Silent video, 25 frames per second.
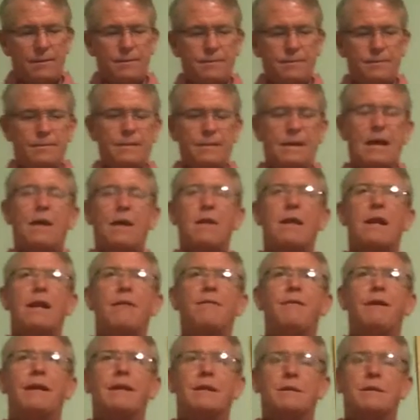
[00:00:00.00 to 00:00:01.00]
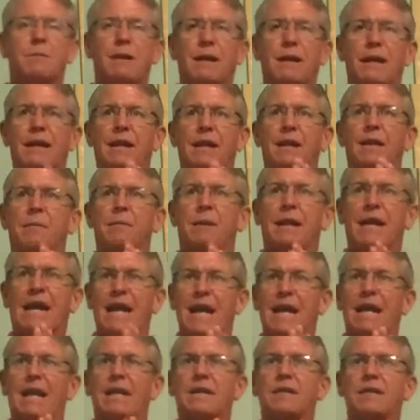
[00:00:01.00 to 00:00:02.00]
Now that I've explained the
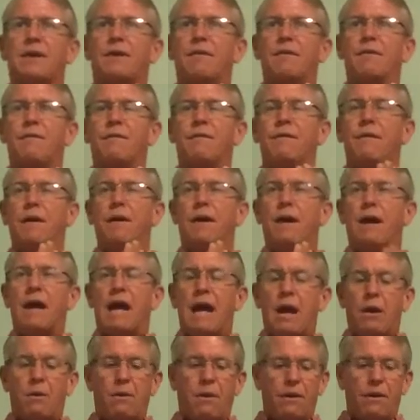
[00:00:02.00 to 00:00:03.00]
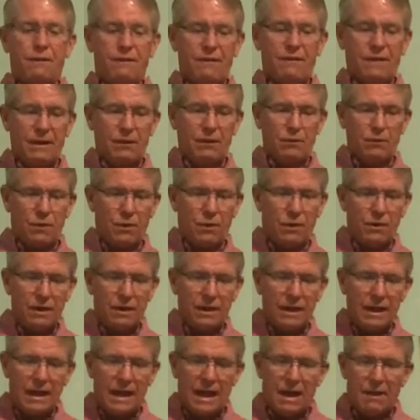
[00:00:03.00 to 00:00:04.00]
mechanics of how our feet work,
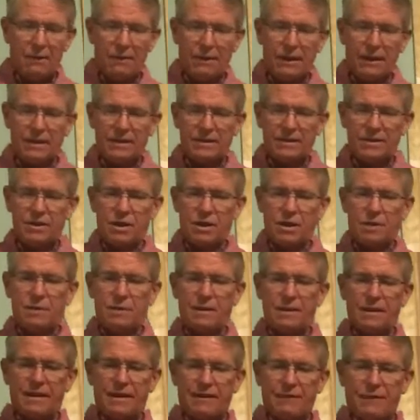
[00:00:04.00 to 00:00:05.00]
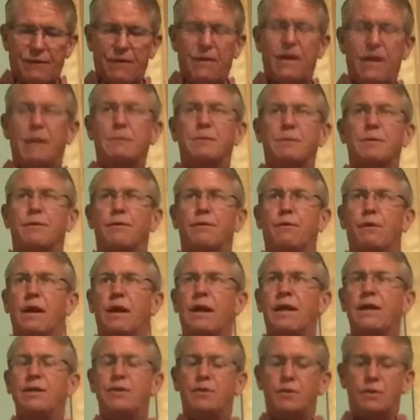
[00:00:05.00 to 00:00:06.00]
I would like to talk about the different types of
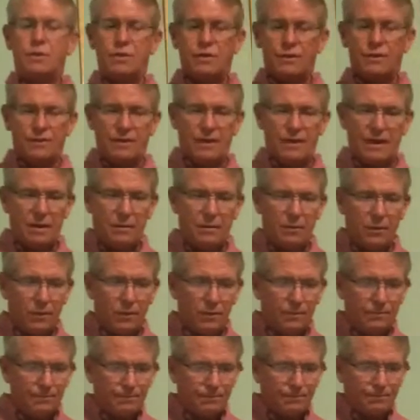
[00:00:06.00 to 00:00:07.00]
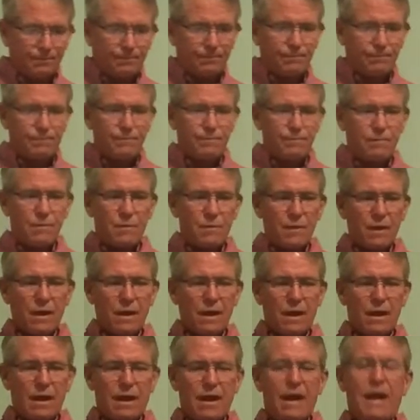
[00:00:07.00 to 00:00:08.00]
running shoes available,
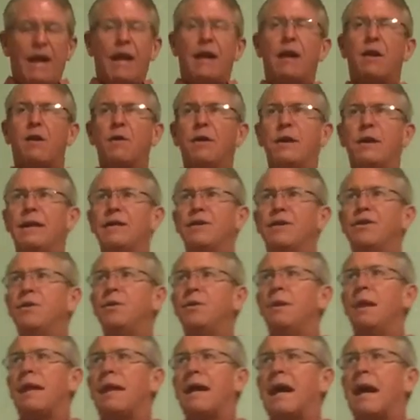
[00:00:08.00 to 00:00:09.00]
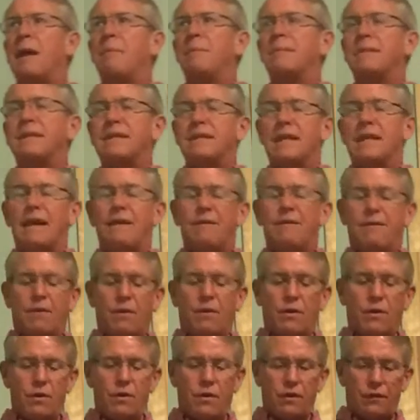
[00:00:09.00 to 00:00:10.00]
including 2 that compensate
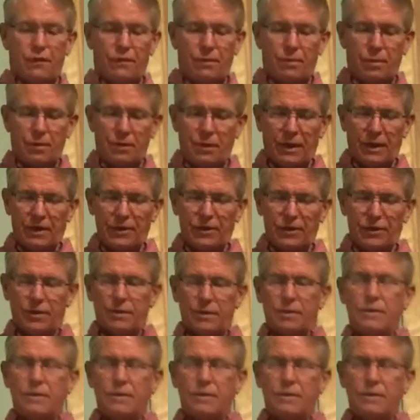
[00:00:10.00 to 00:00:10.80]
for overpronation.